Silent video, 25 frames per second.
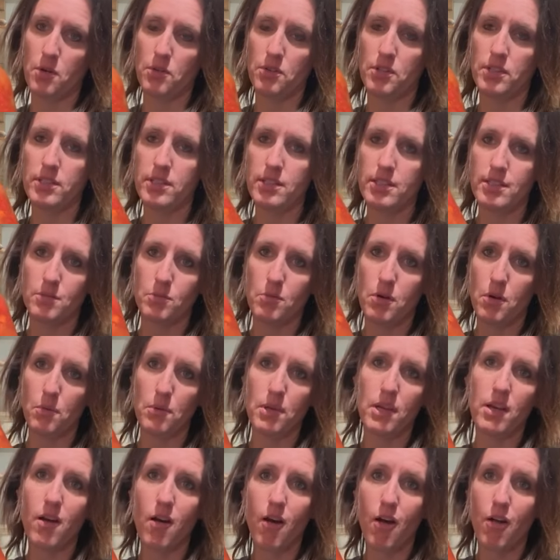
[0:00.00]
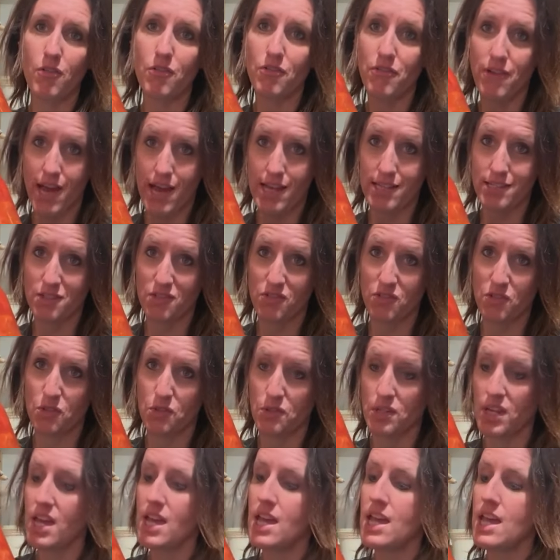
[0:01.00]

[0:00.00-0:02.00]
This is what we call fast food.